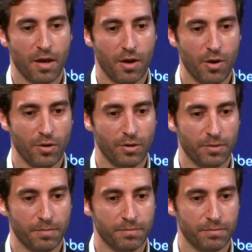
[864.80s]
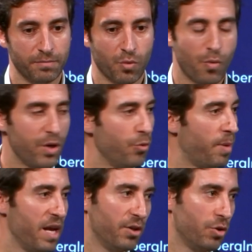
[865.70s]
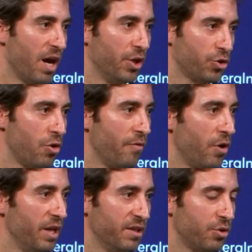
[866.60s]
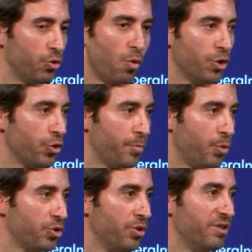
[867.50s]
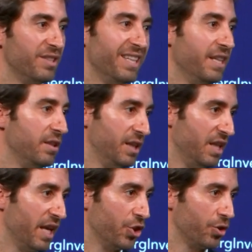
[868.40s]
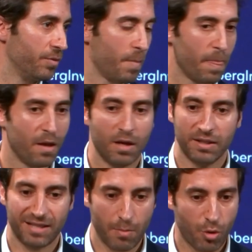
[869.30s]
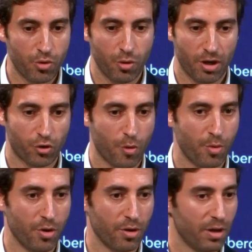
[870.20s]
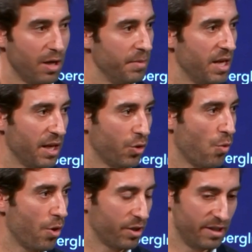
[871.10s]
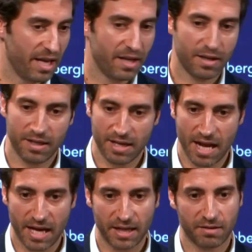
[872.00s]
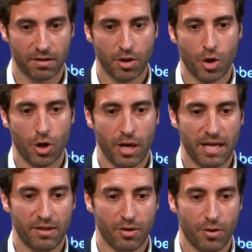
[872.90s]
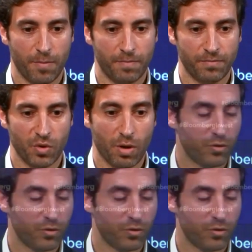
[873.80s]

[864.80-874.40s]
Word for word: Um, when you play at the highest level, it's a 200% ded dedication. Same when you're an entrepreneur. I mean, like work day, night, and um, you